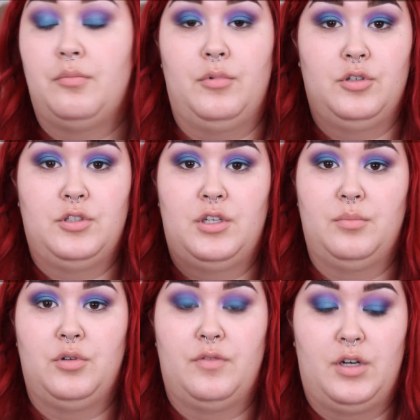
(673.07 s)
We're just gonna
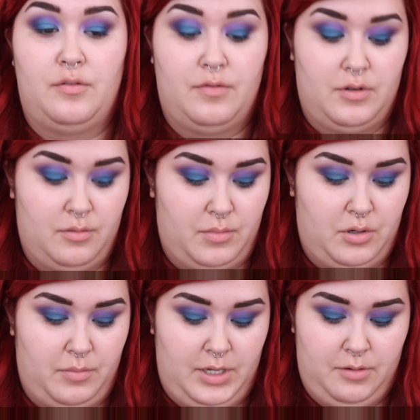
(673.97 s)
move on for the
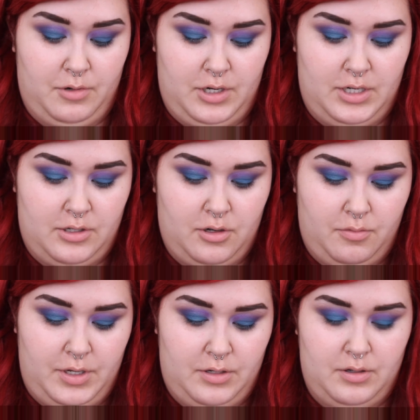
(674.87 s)
moment. We're gonna
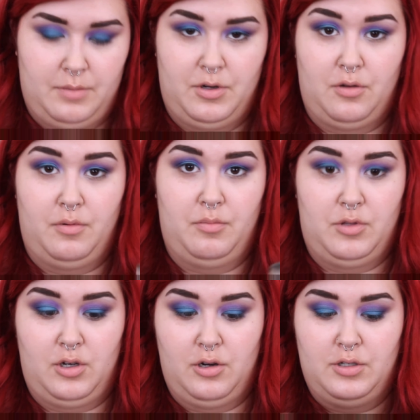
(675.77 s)
go in, I'm gonna go in
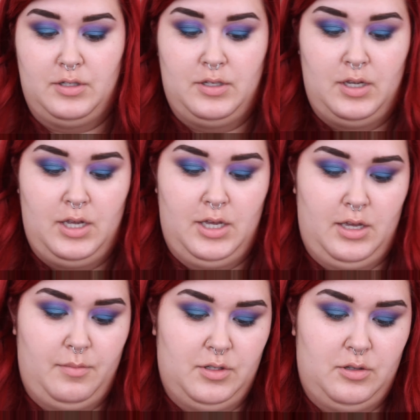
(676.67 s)
Tarte's
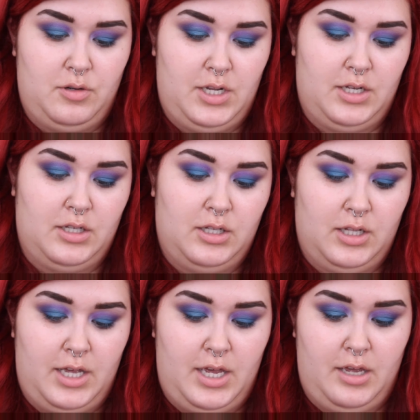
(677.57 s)
Amazonian
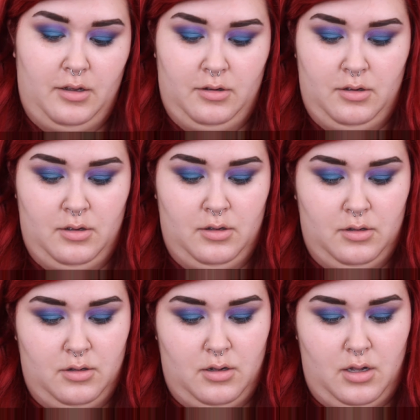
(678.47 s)
Clay
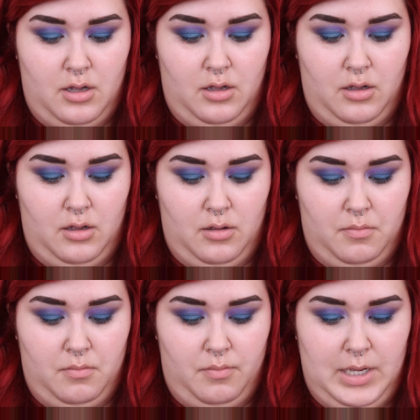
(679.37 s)

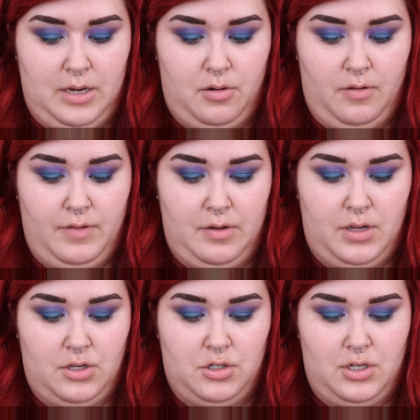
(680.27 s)
powder
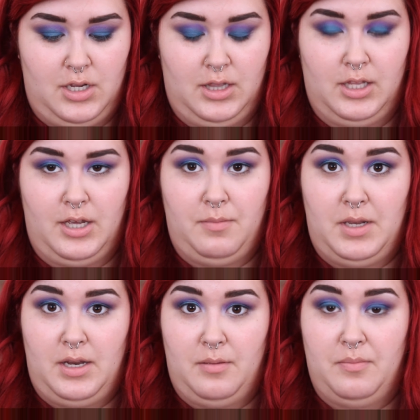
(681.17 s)
foundation in light
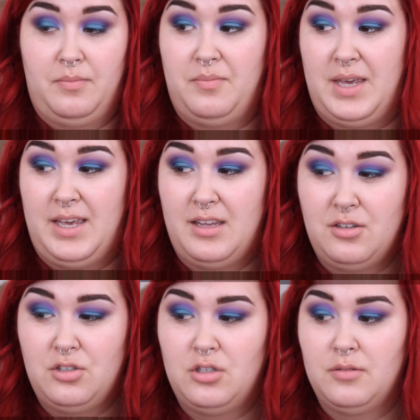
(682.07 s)
medium
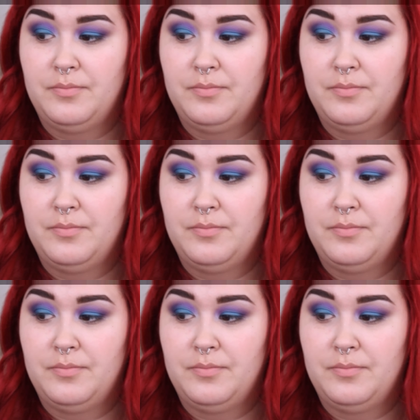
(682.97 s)
beige.